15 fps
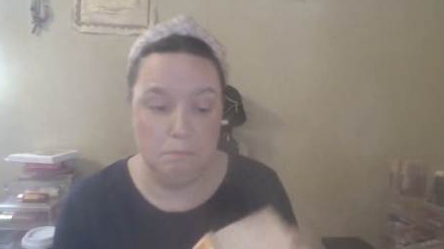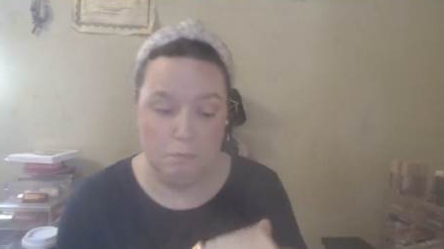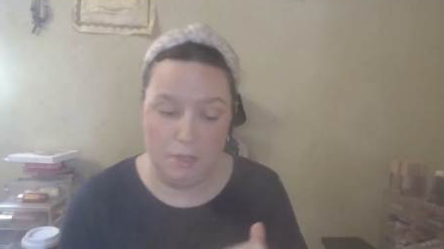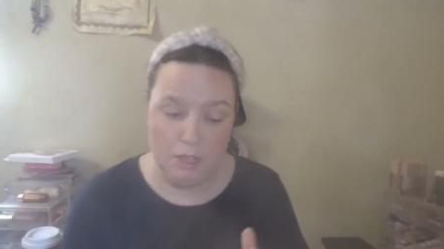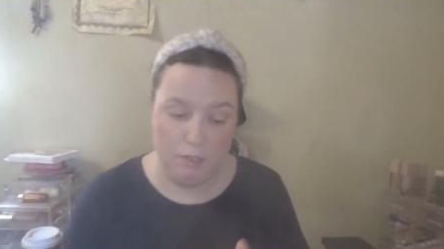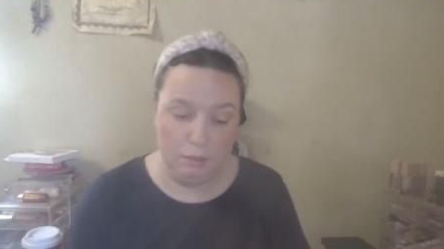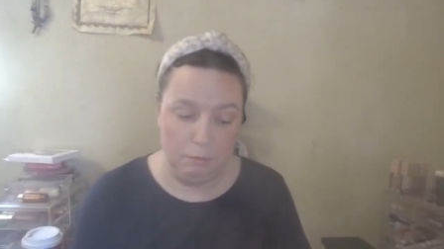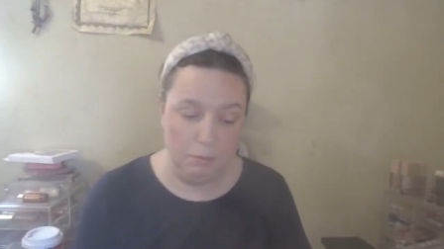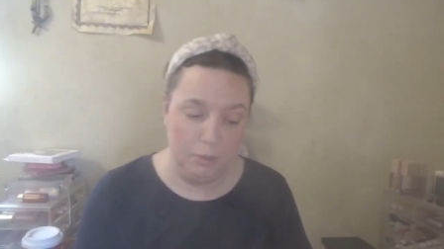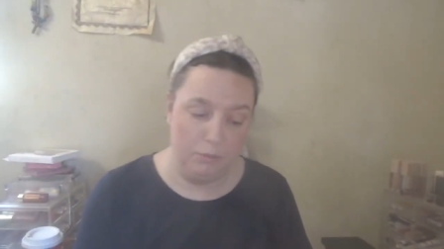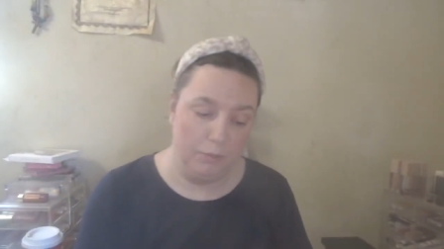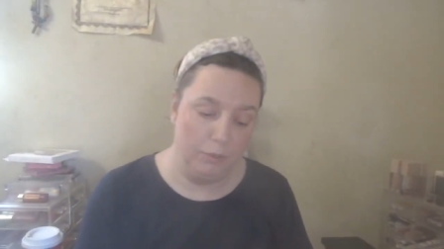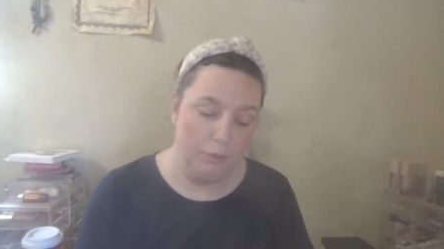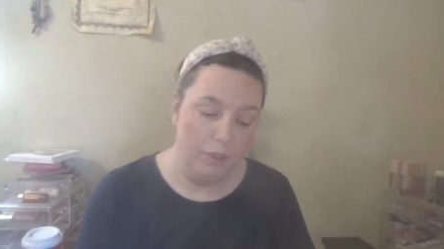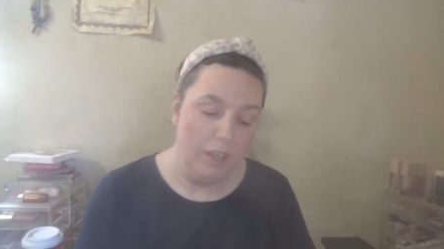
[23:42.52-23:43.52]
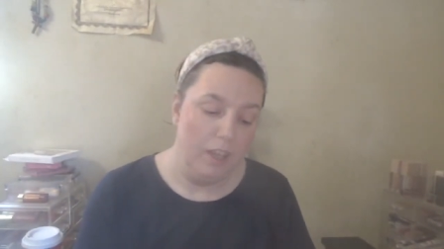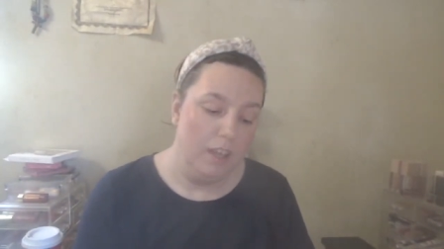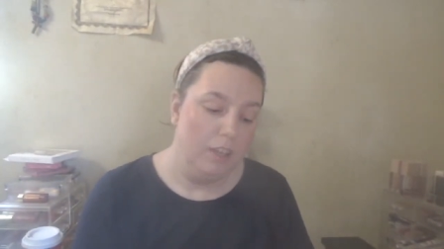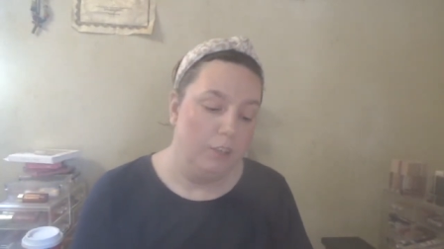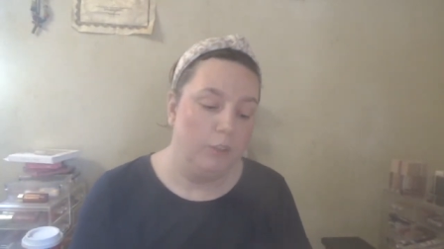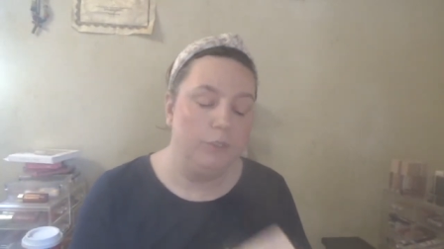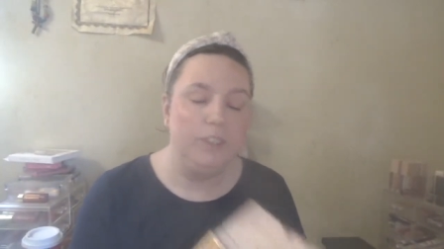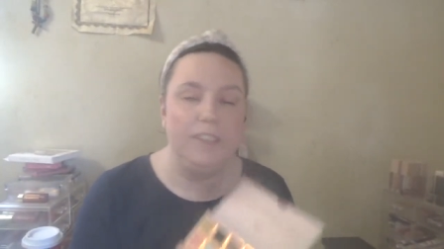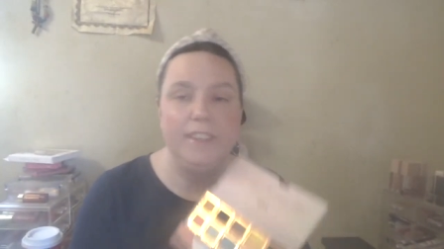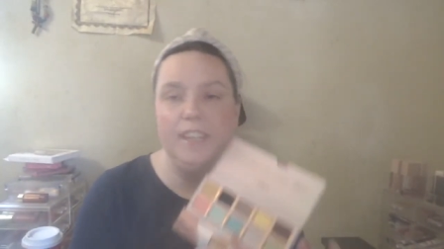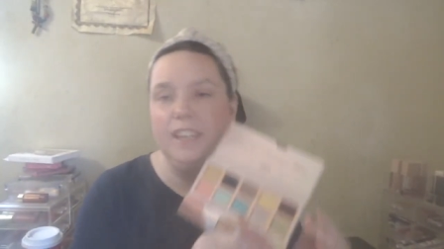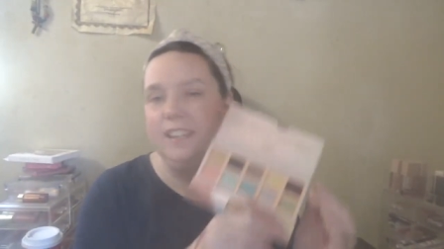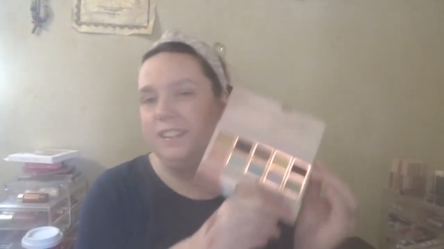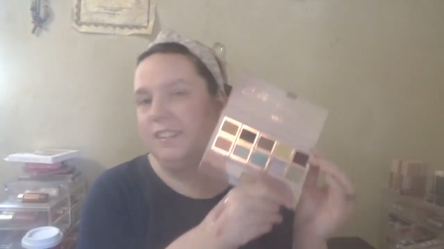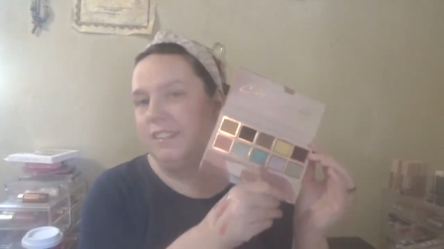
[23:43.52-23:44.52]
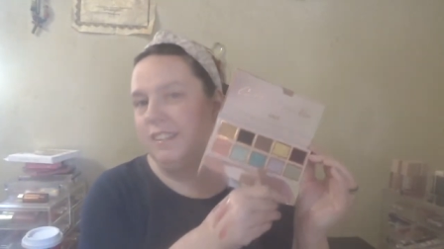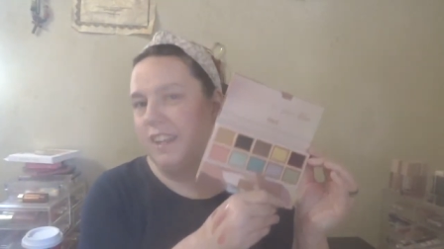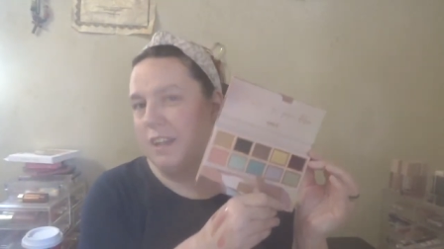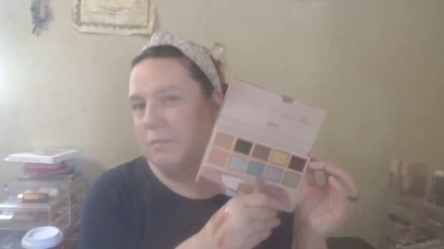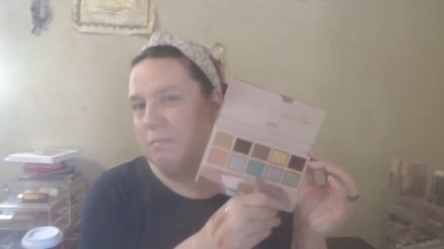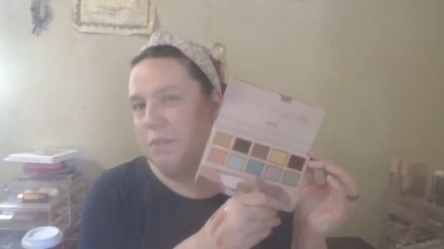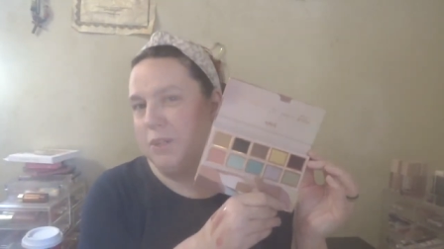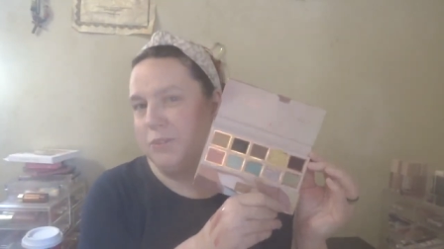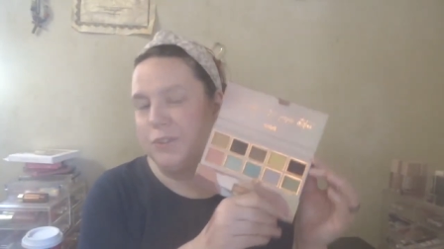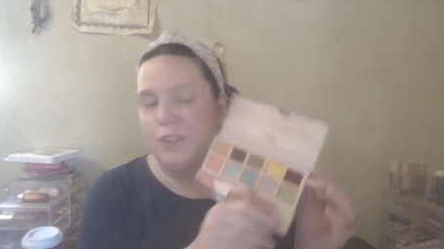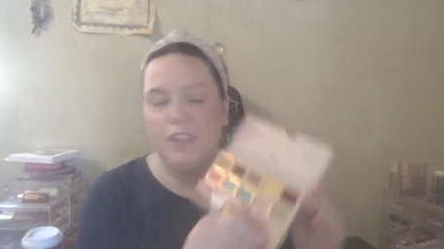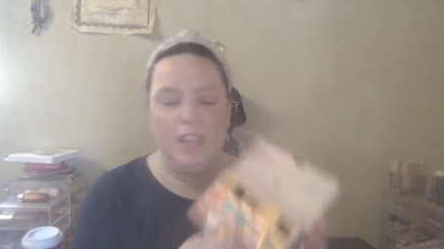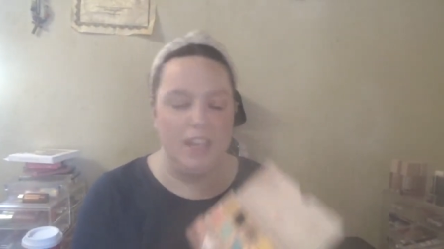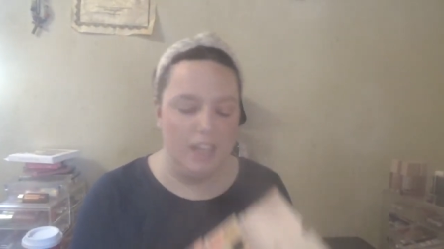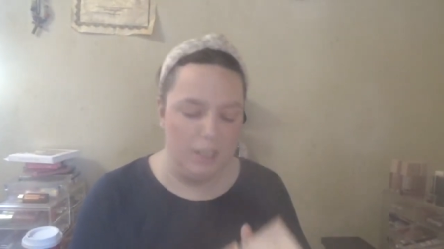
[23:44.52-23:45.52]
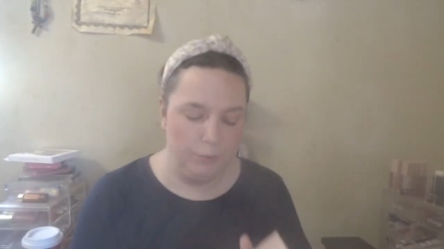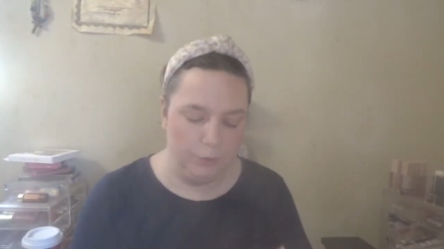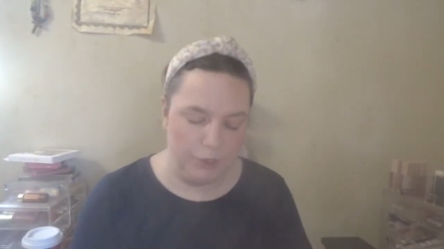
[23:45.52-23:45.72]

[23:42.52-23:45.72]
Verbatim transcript: it's beautiful. The only thing, it does not got a mirror in it,